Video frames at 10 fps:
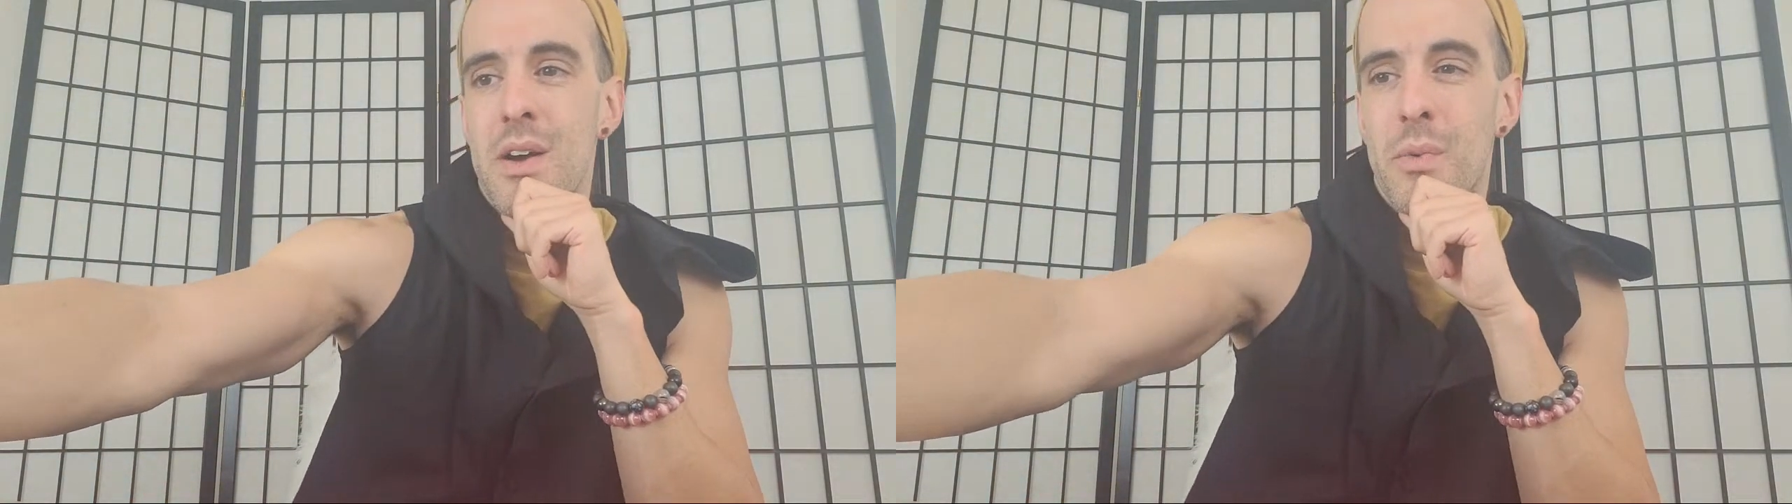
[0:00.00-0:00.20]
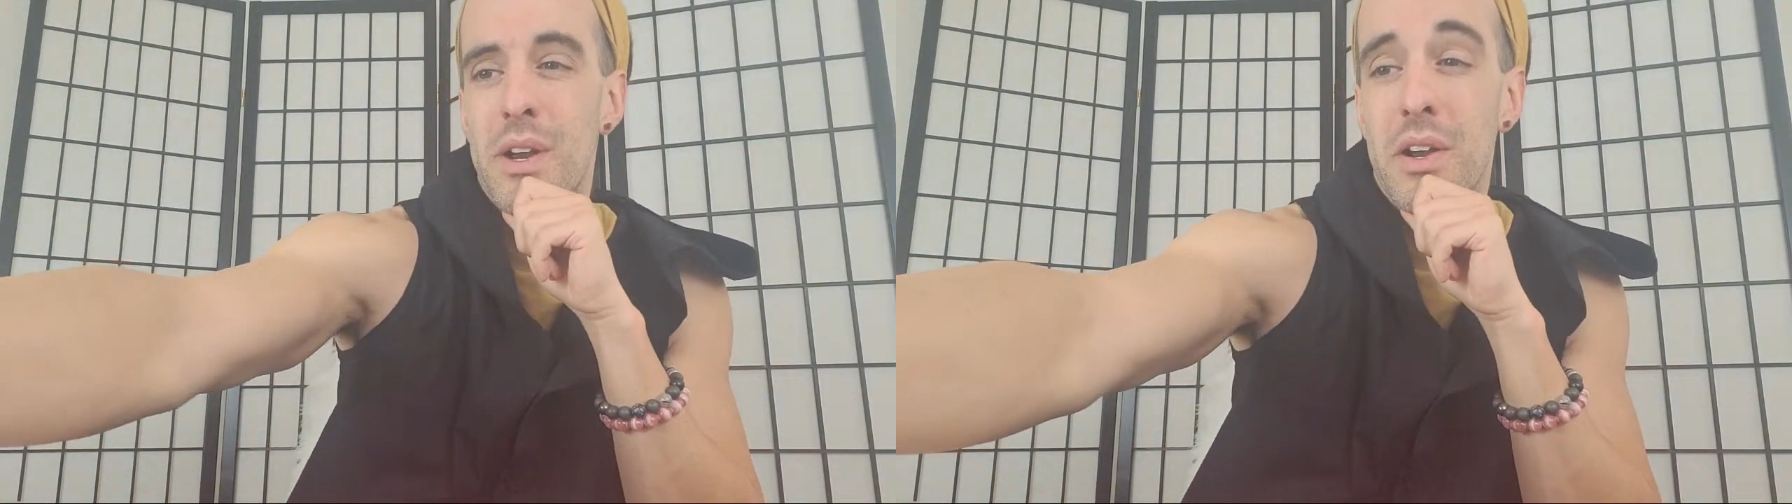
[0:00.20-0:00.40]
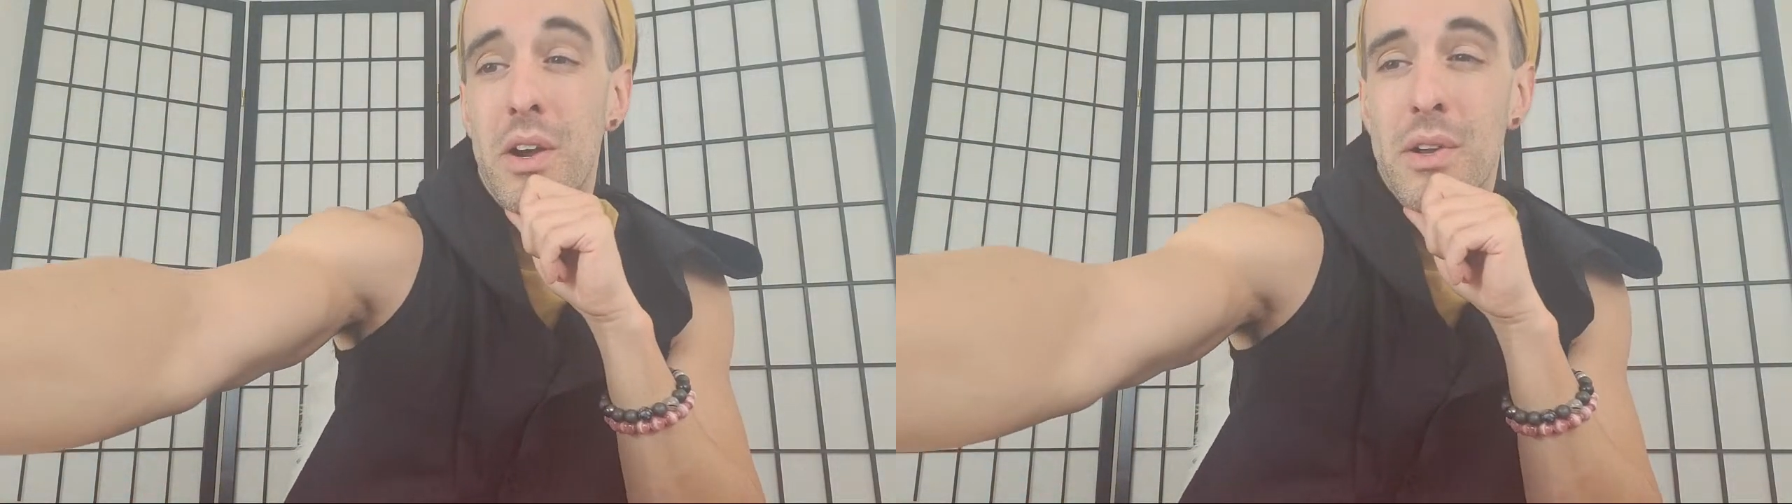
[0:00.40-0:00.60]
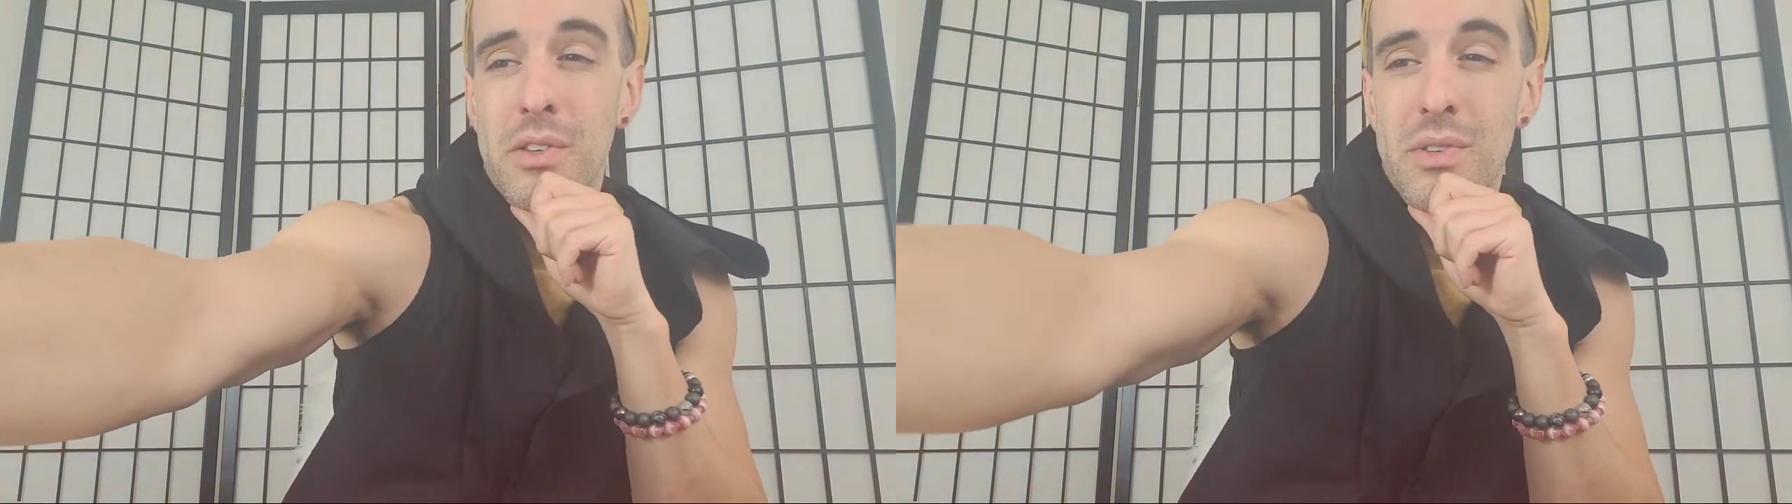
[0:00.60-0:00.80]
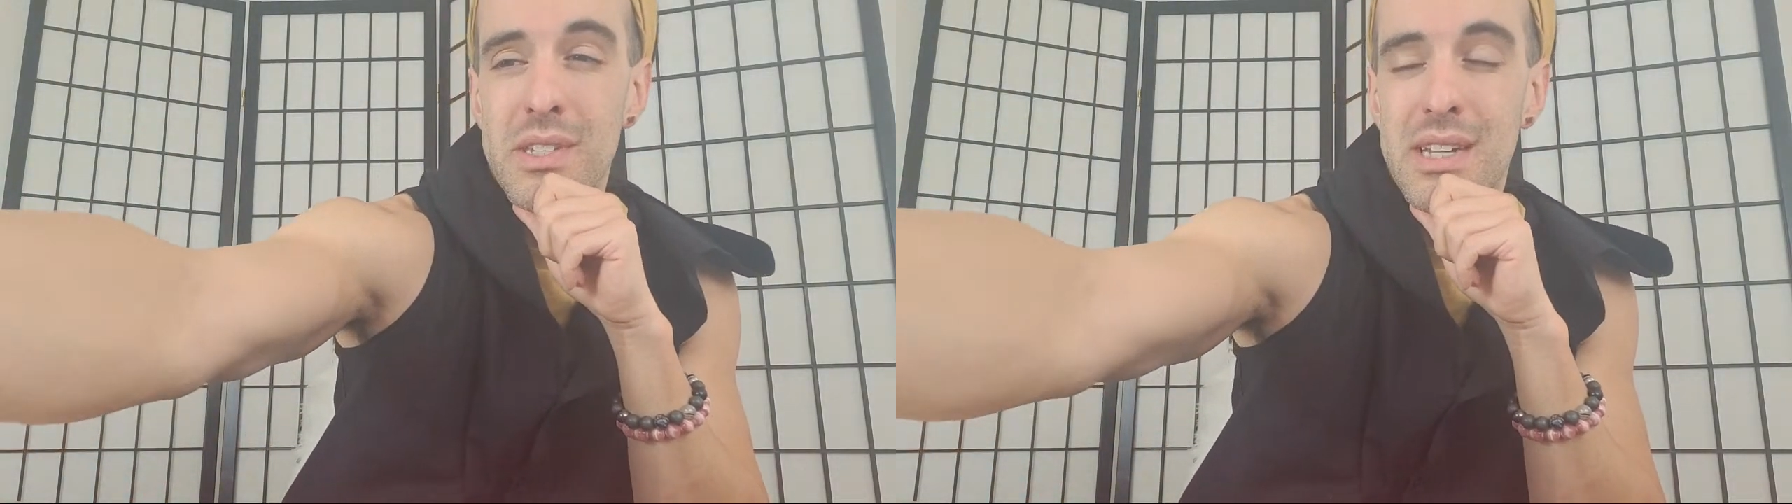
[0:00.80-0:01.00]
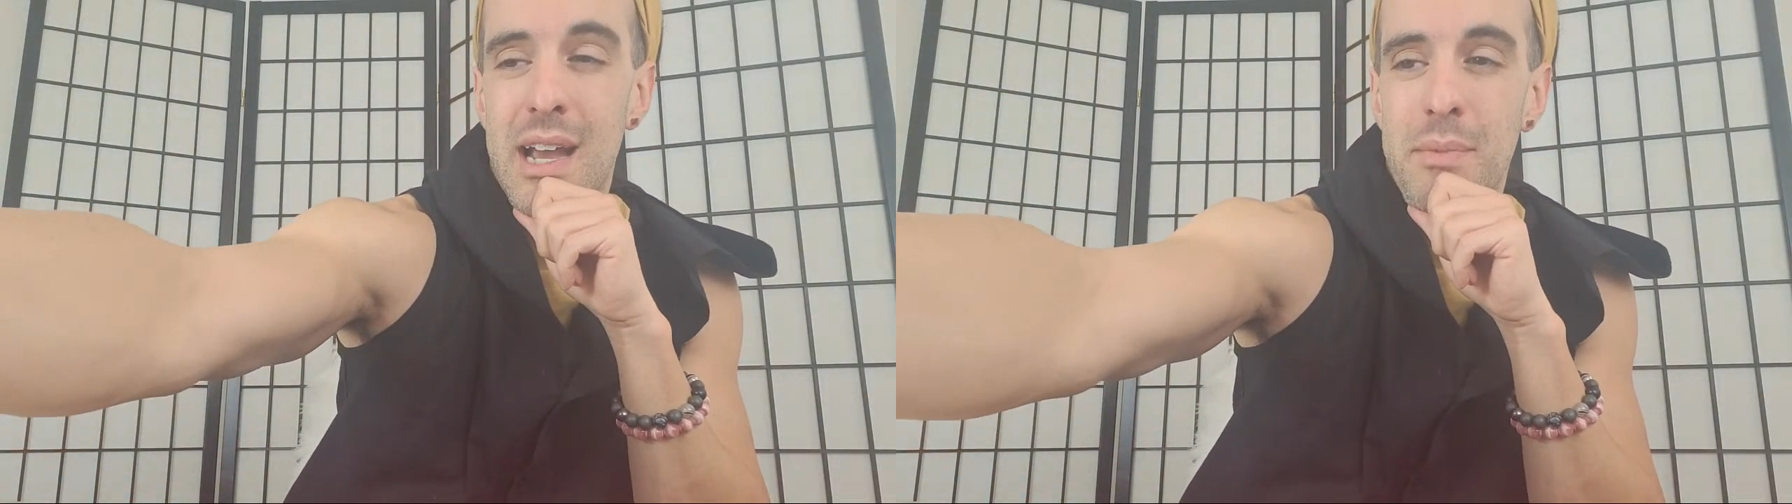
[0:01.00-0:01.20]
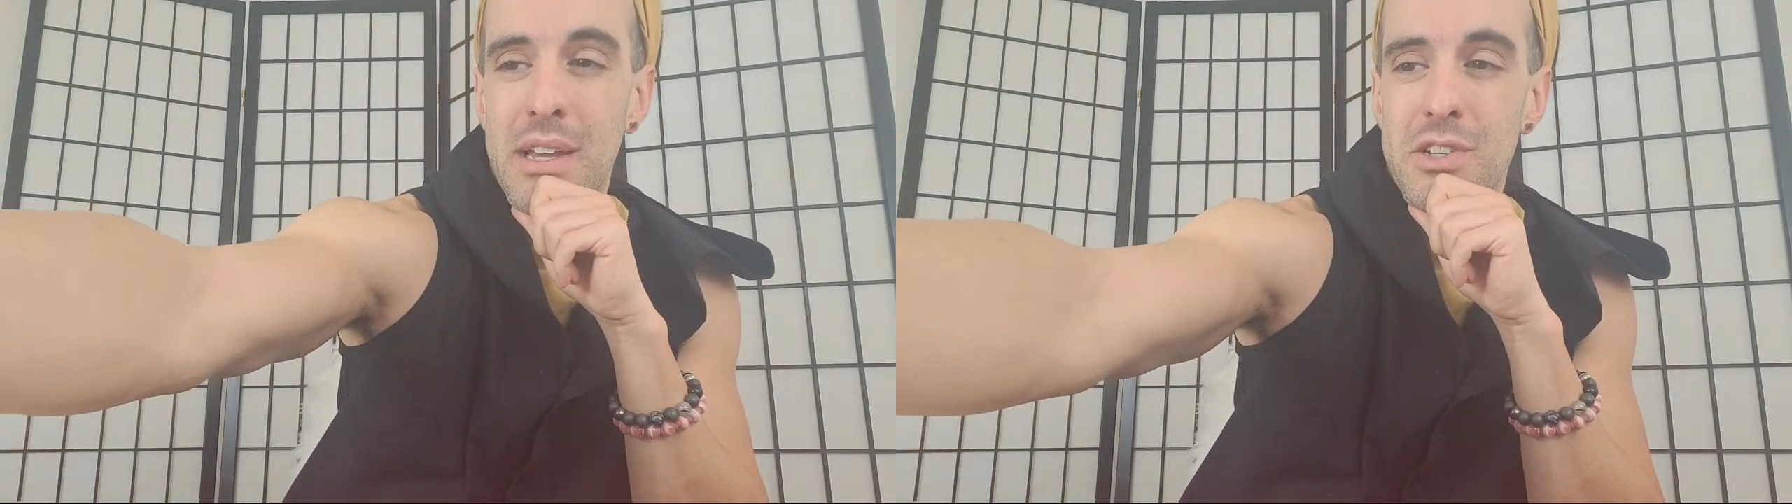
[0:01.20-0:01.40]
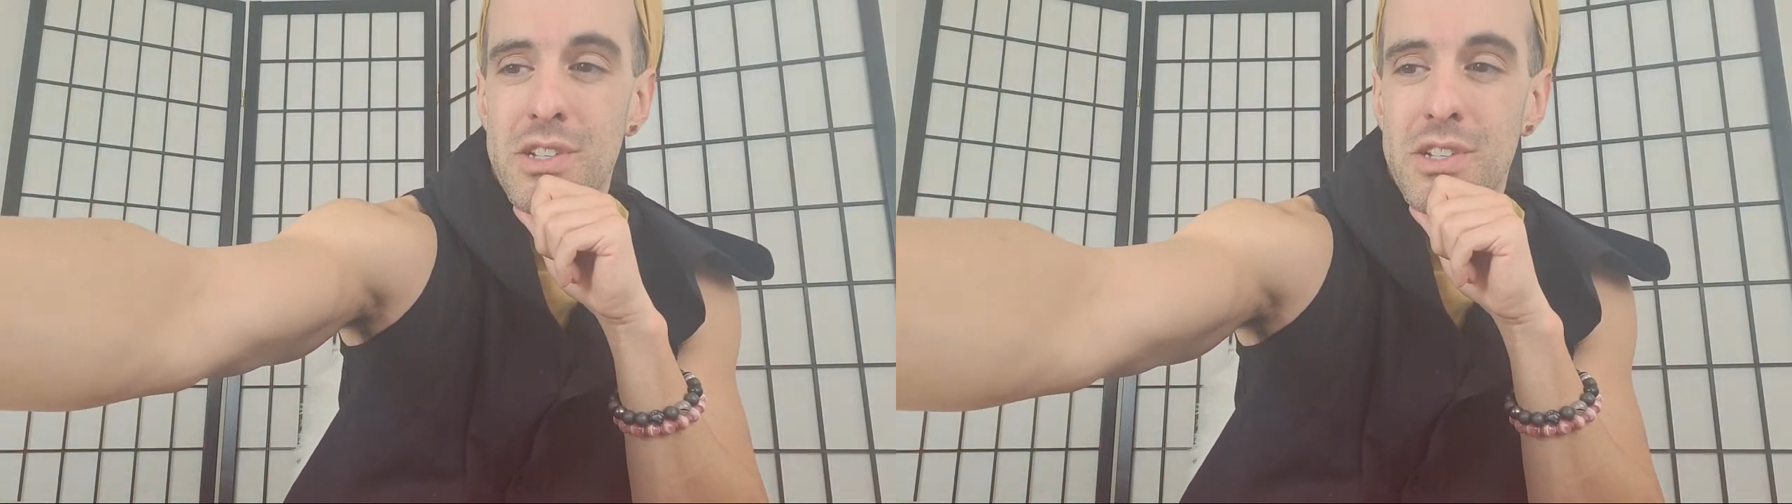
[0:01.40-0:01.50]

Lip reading: We are going through these timeline